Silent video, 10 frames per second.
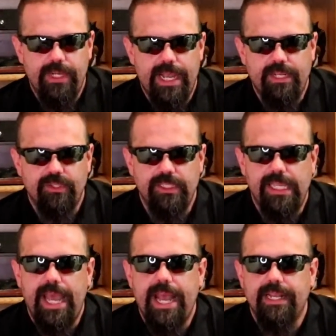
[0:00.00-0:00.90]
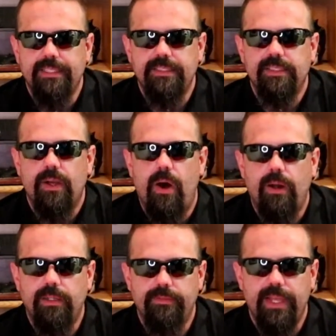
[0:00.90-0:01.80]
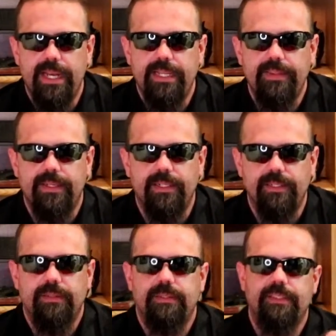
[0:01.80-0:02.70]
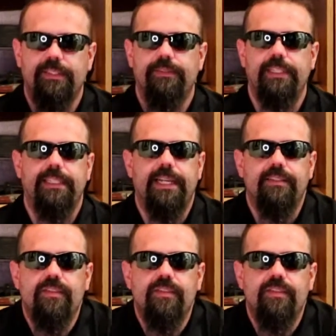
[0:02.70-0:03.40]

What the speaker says: one actually has all of that in there and stuff like that.